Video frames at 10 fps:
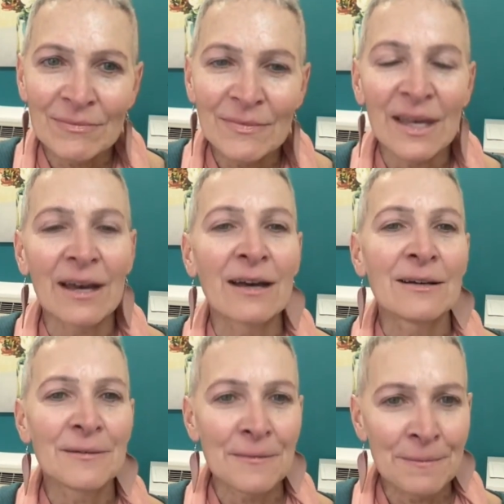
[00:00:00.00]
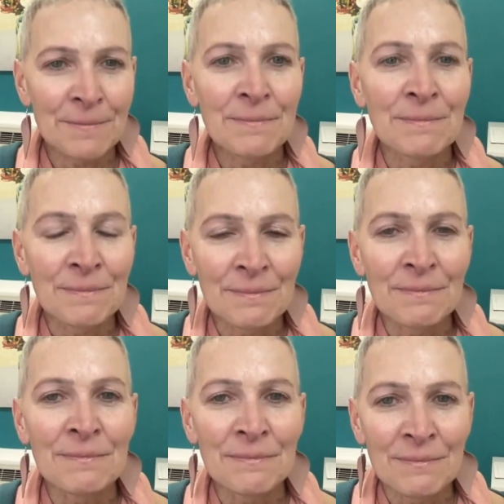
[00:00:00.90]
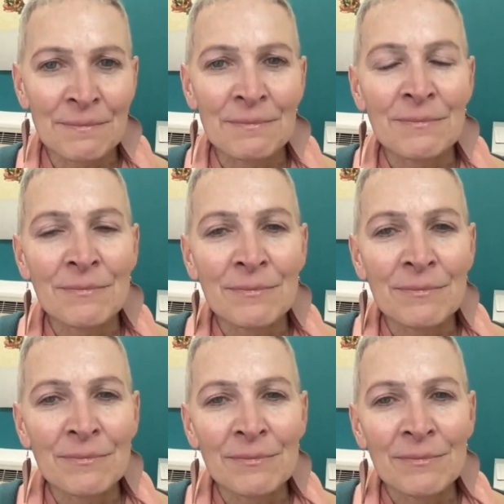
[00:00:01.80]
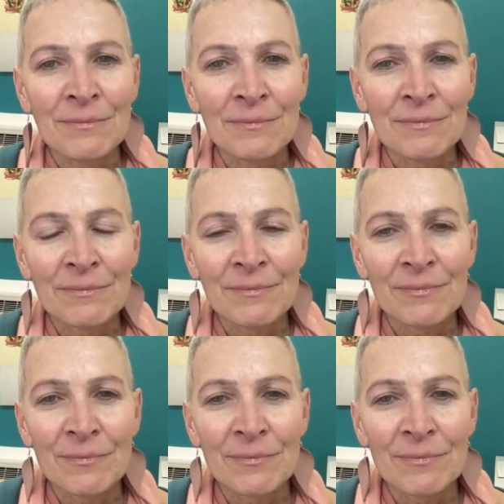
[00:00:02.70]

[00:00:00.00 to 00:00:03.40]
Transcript: This person isn't speaking.